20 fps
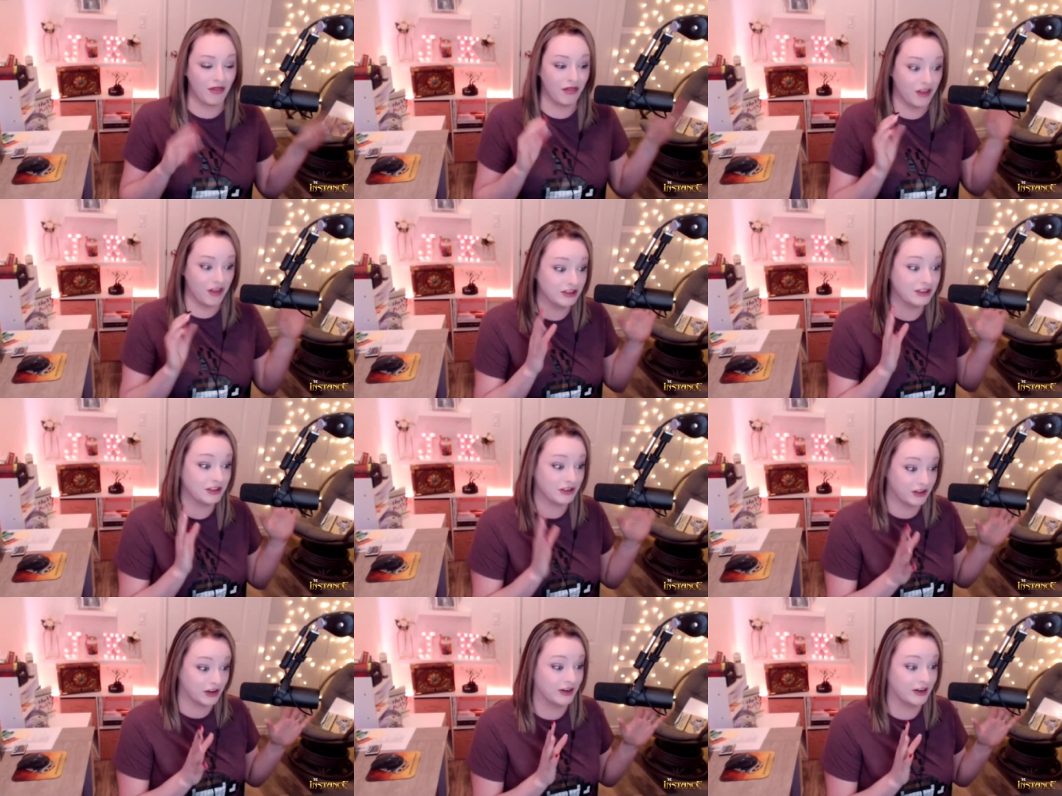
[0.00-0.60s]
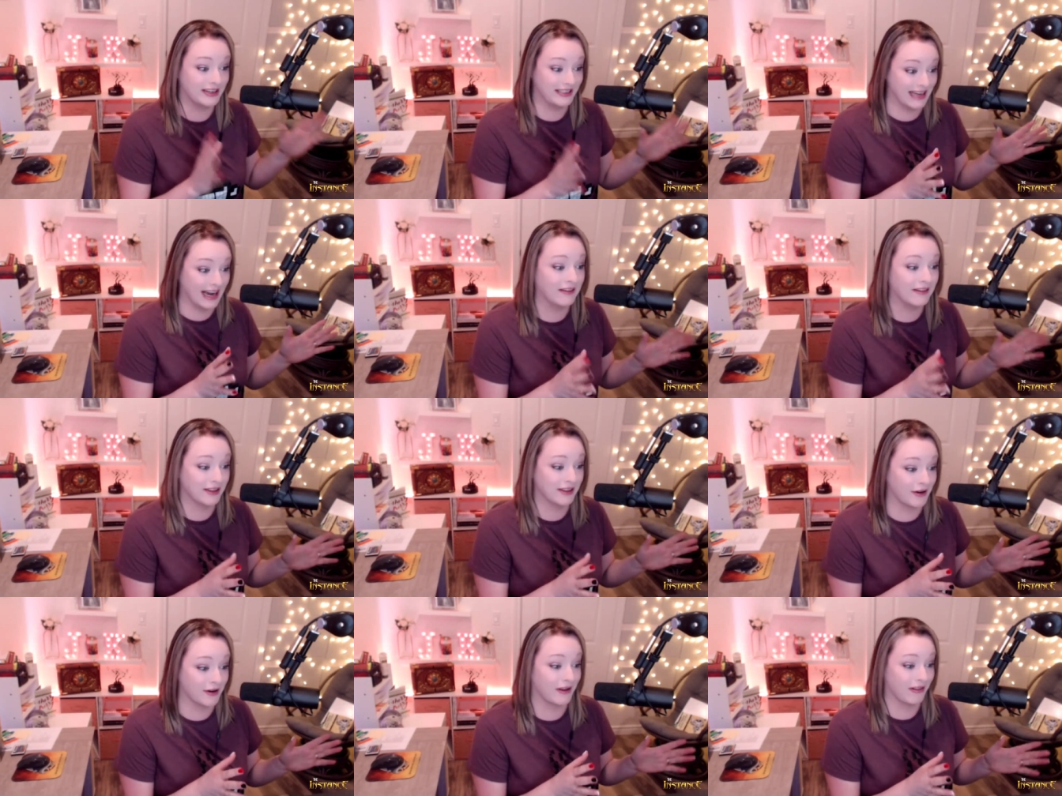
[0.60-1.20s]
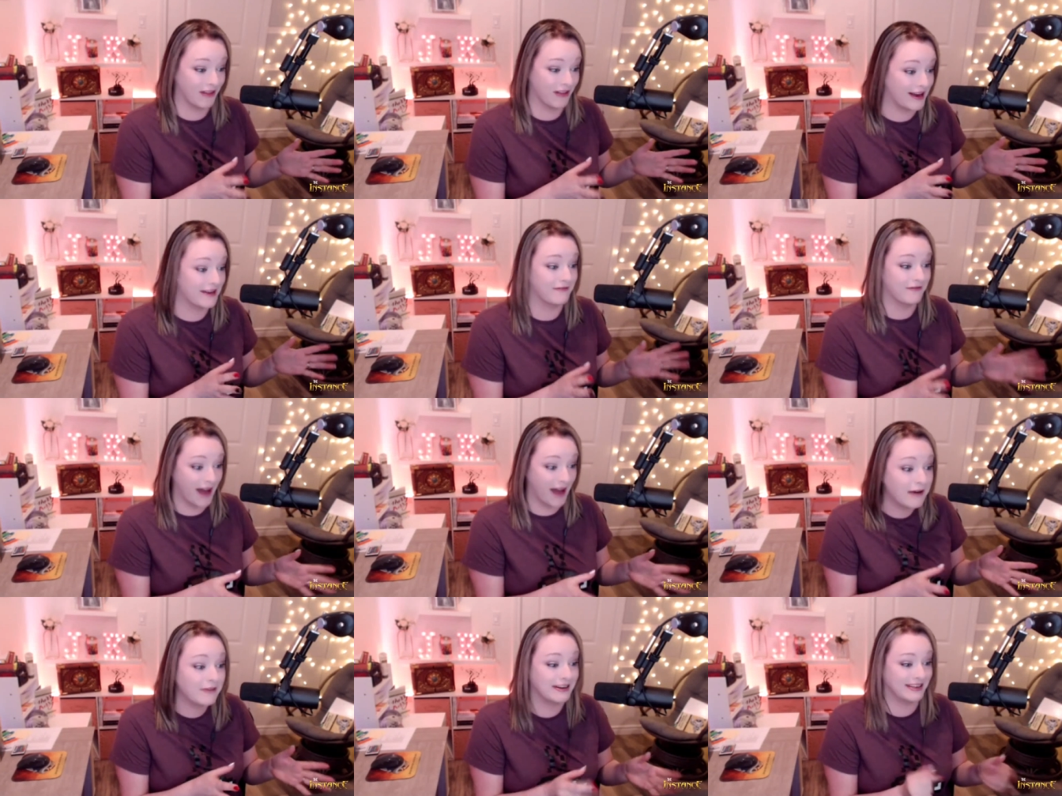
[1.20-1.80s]
this is going to download a lot of
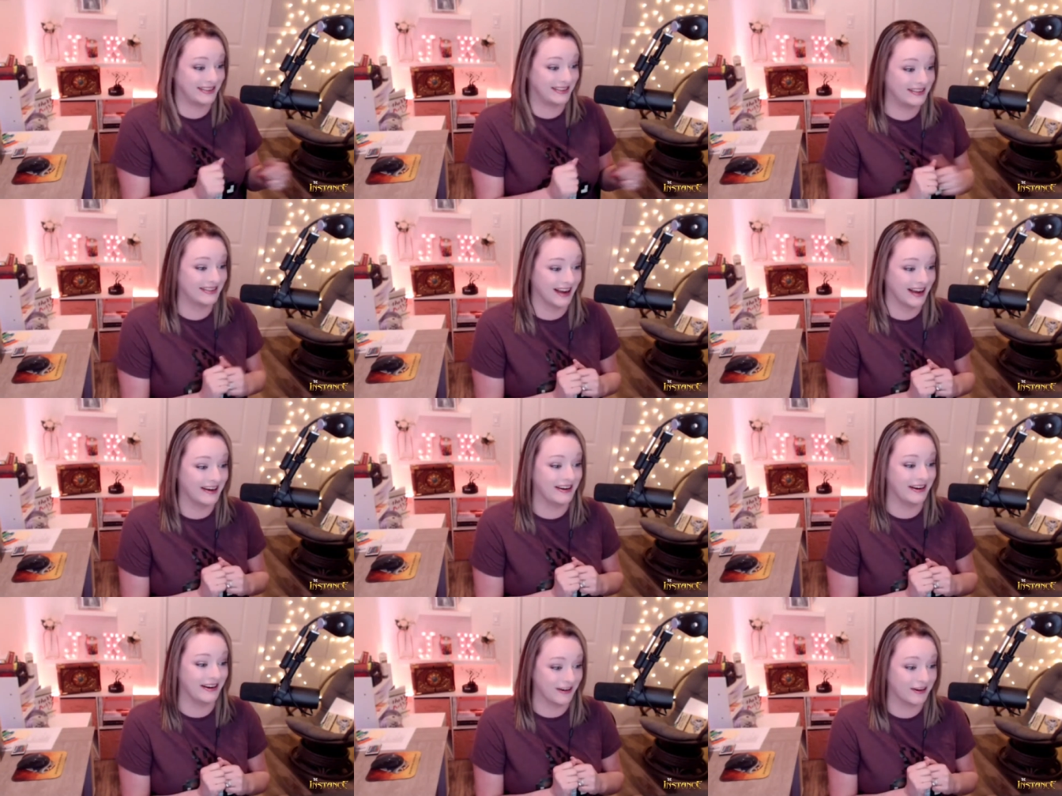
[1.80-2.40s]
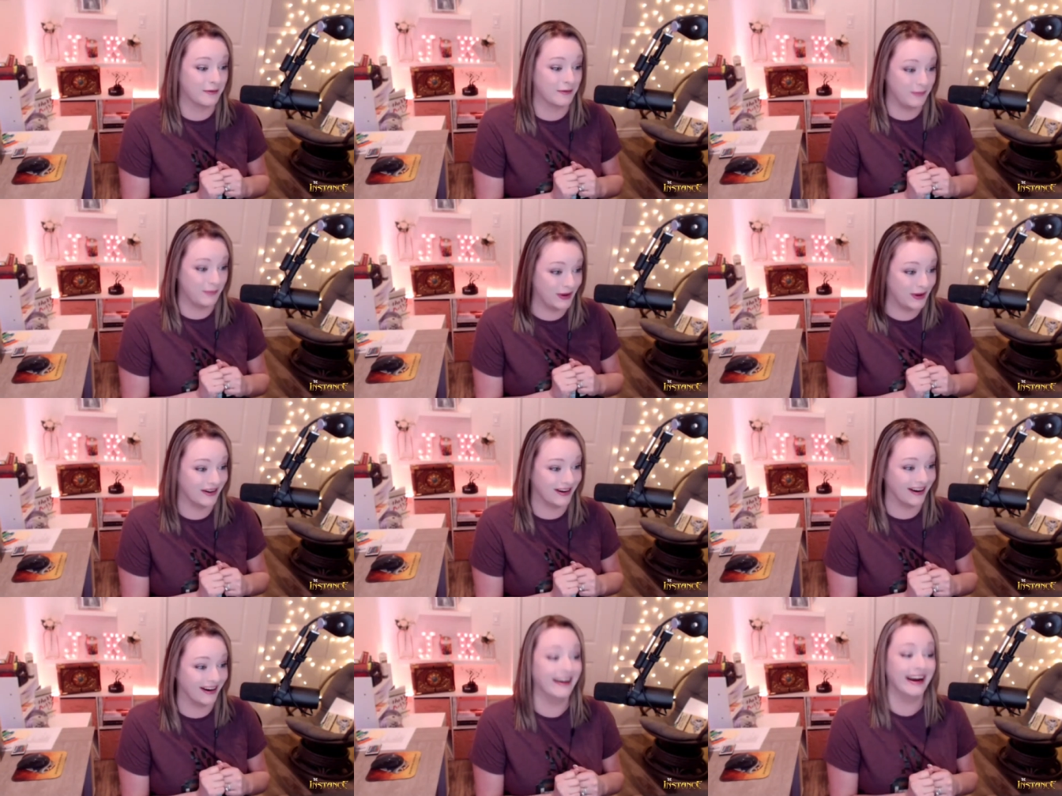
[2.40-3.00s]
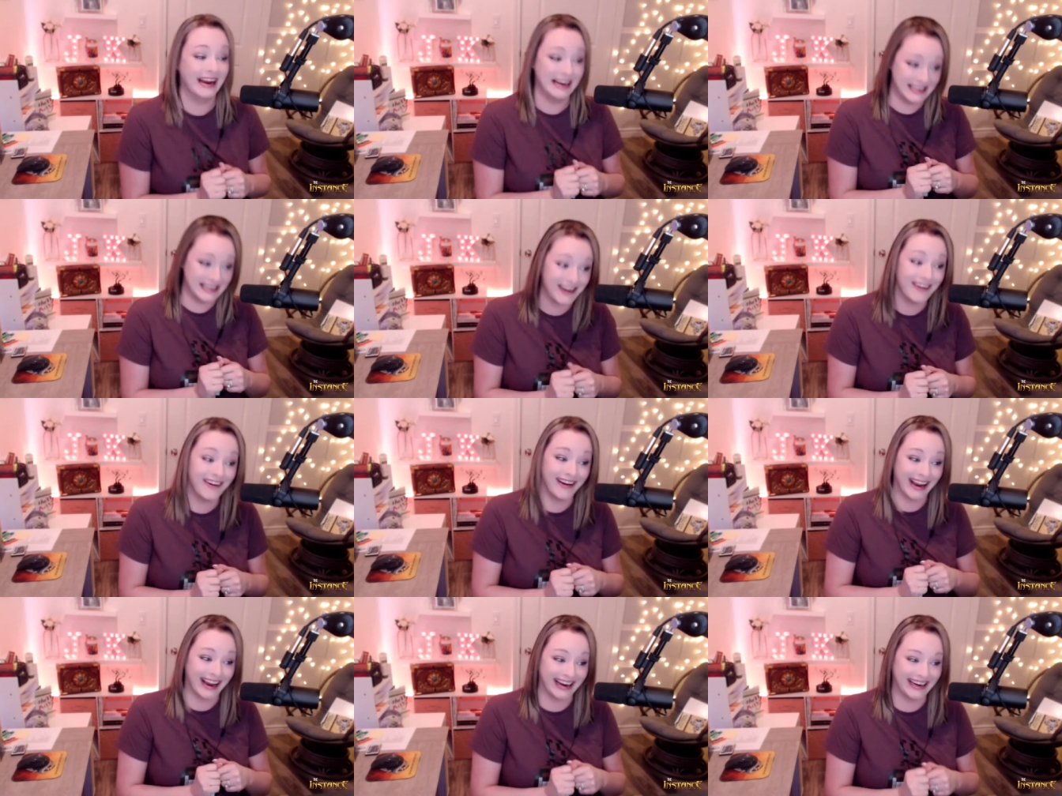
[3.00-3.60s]
viruses onto your computer.
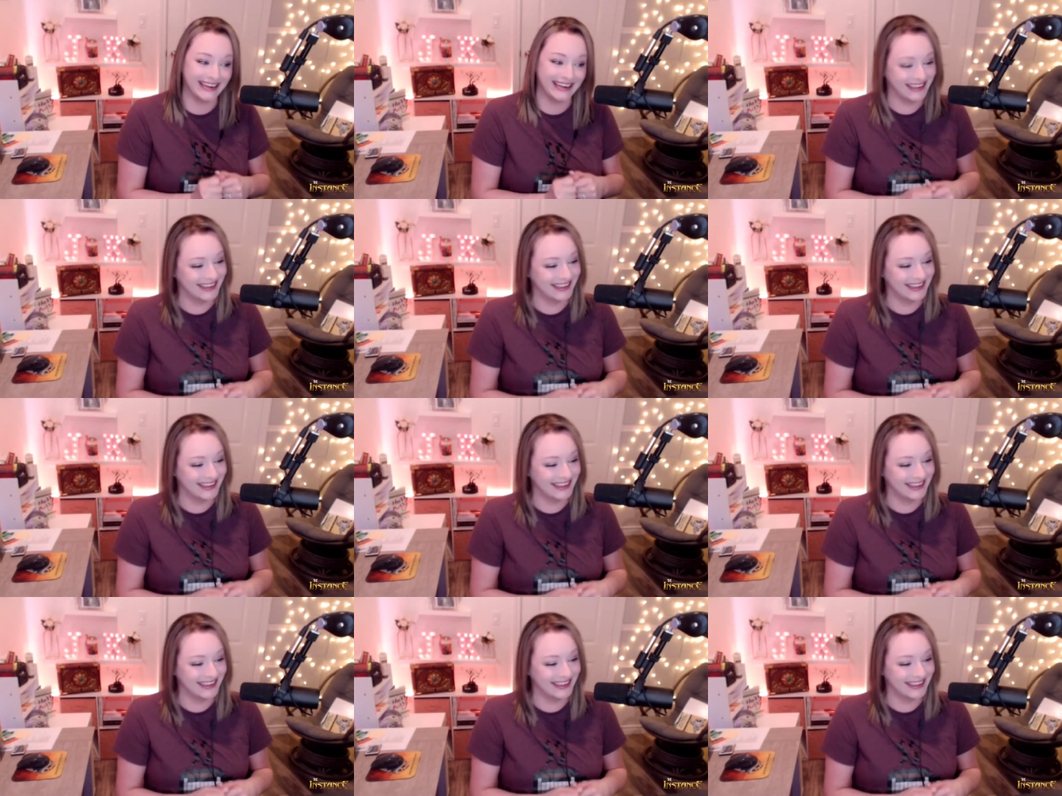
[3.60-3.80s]
Enjoy.